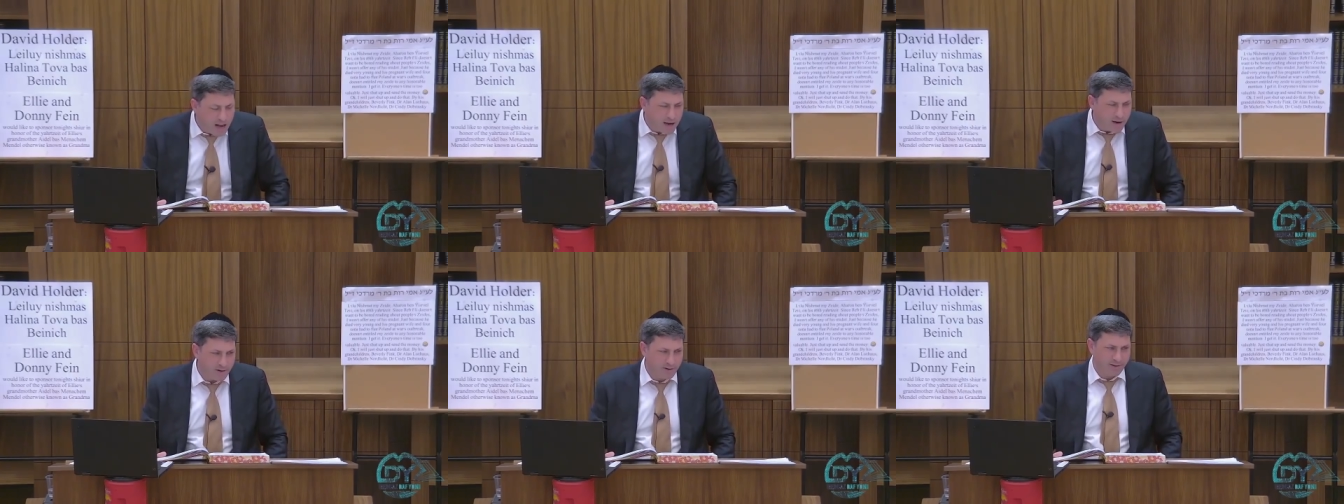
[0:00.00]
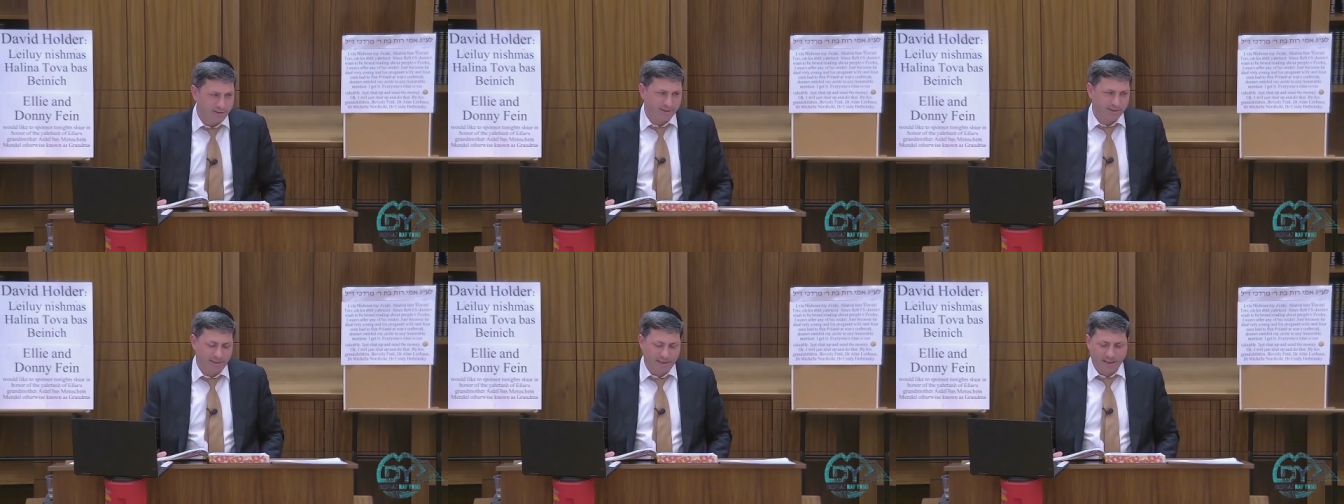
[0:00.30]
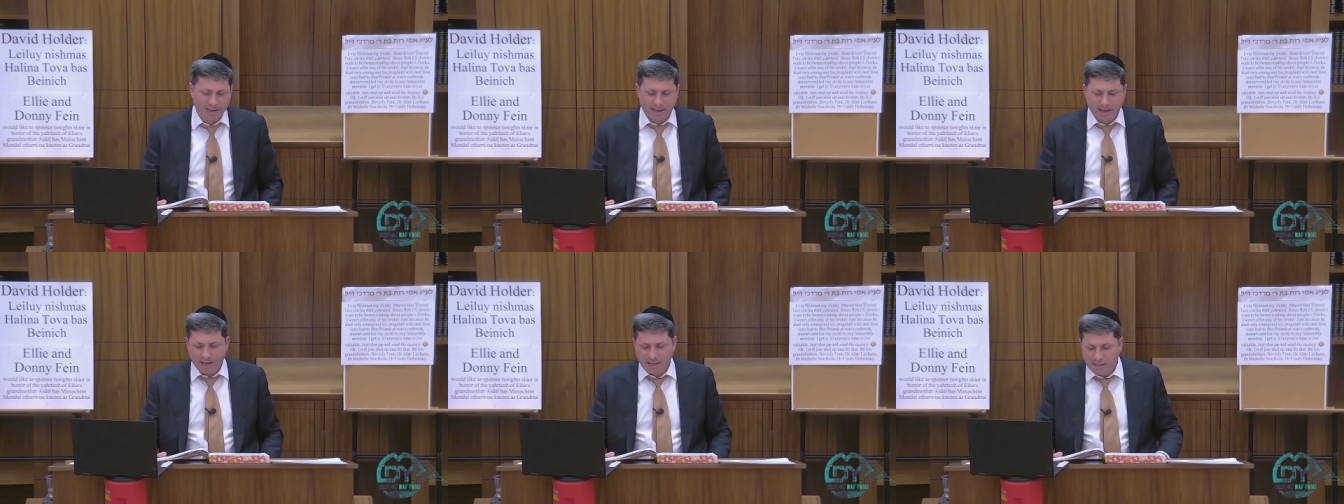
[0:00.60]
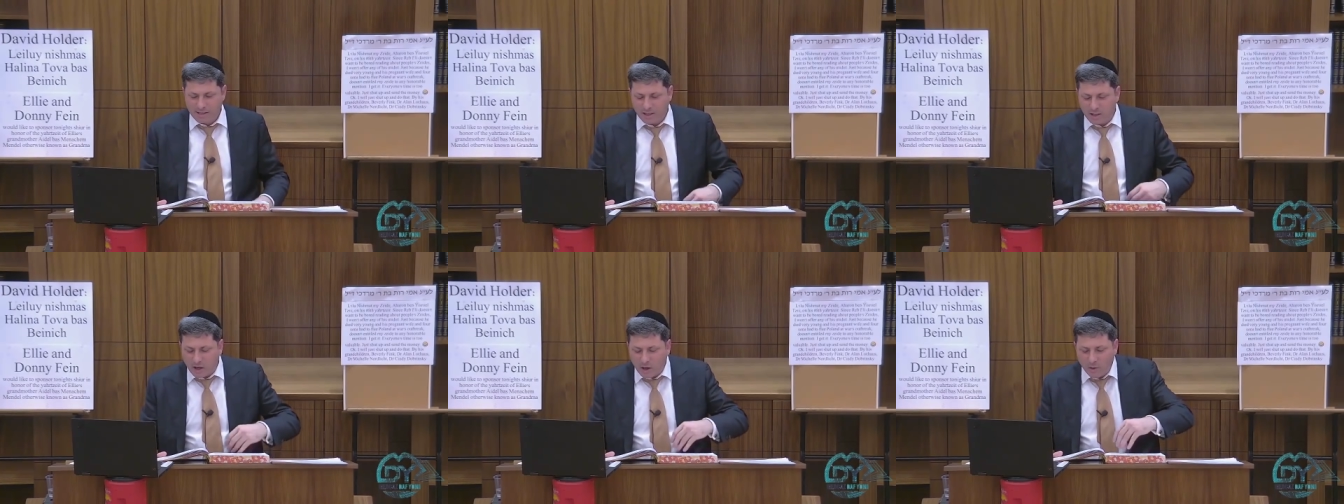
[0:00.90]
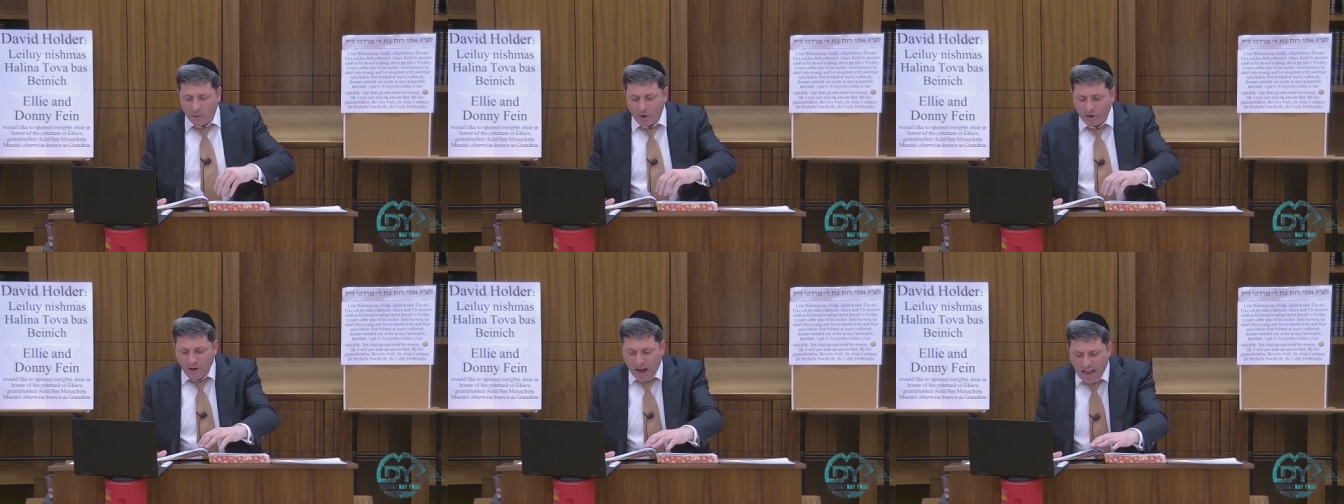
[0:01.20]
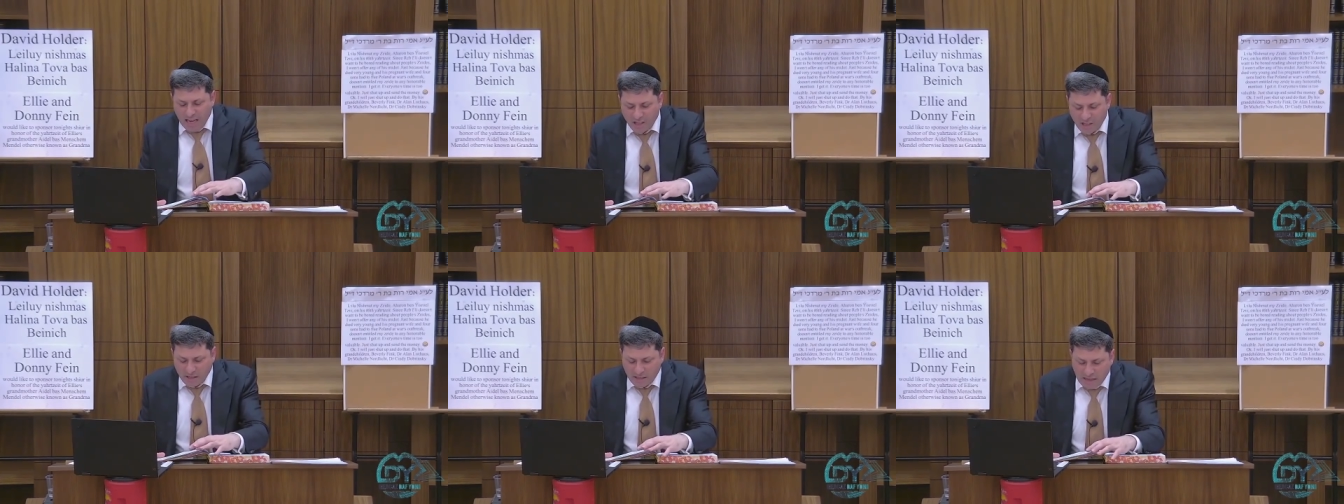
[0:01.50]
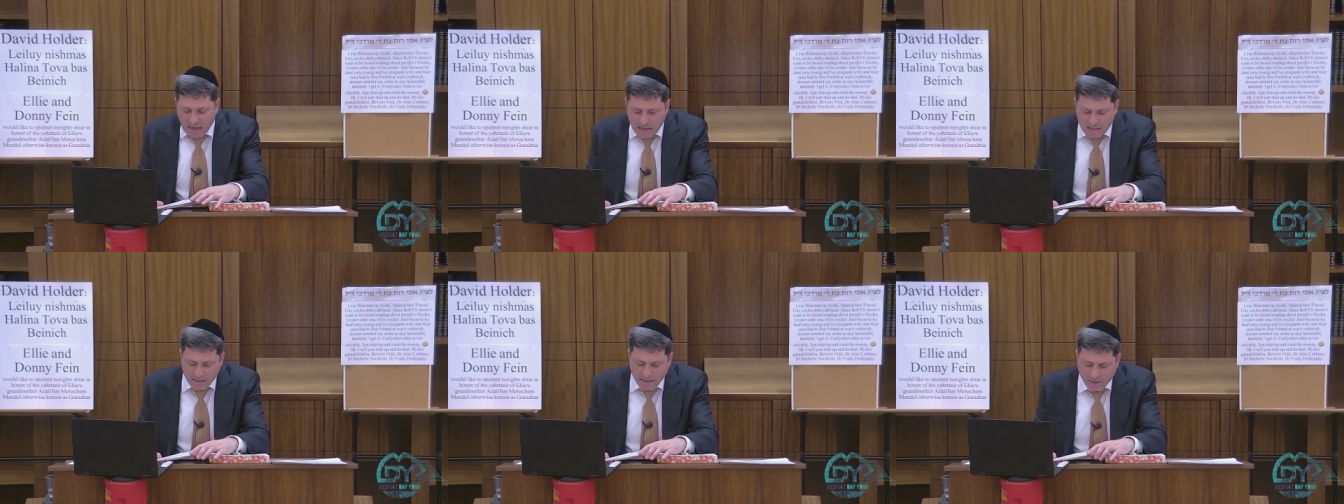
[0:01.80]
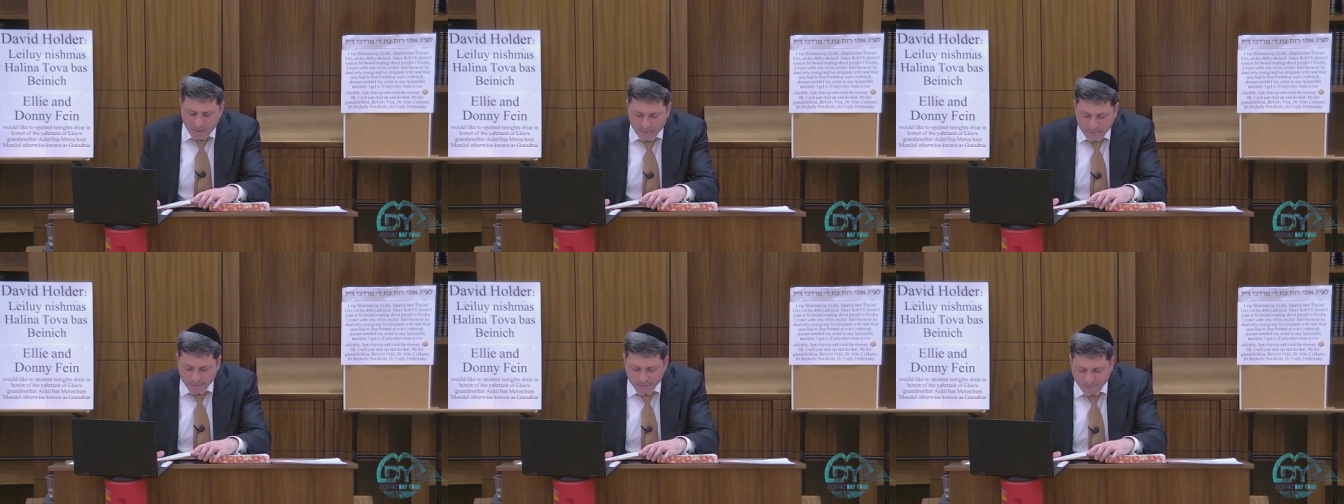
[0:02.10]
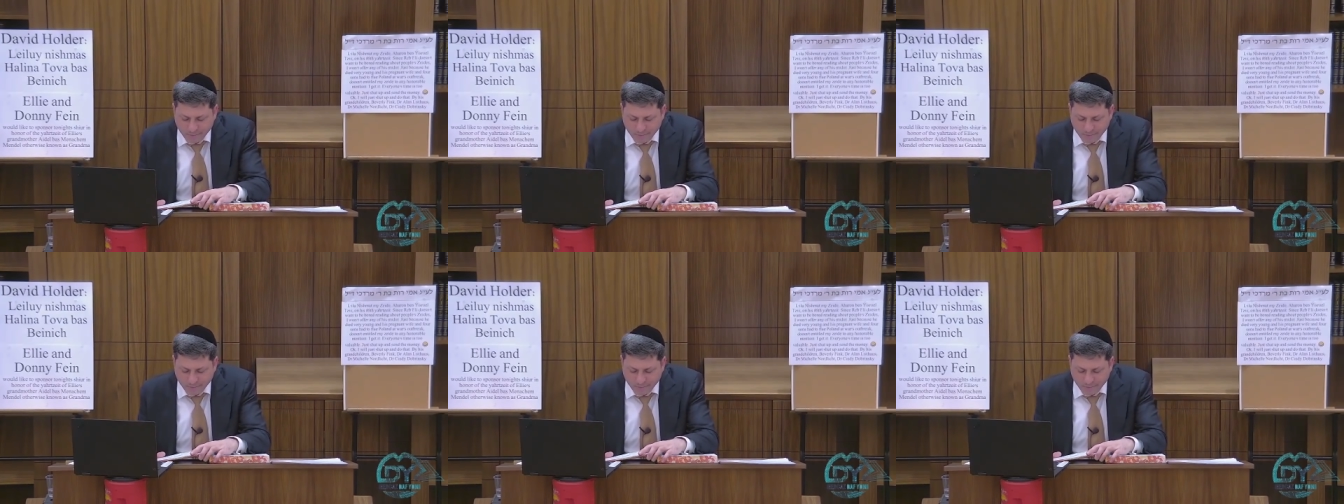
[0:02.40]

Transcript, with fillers: here? So look at what Rashi says here.